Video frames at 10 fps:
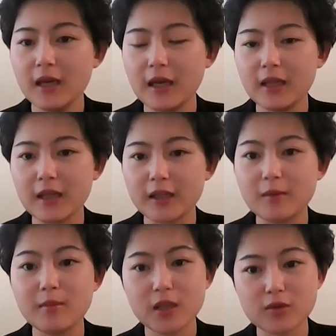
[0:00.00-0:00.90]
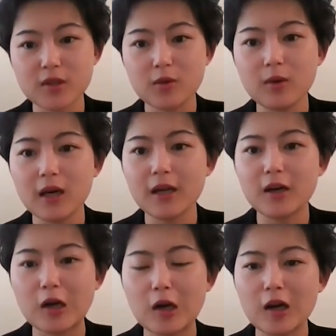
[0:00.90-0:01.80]
and like the Mendelssohn
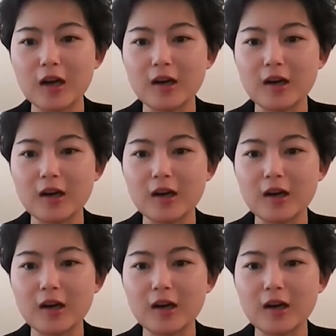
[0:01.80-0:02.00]
Choir,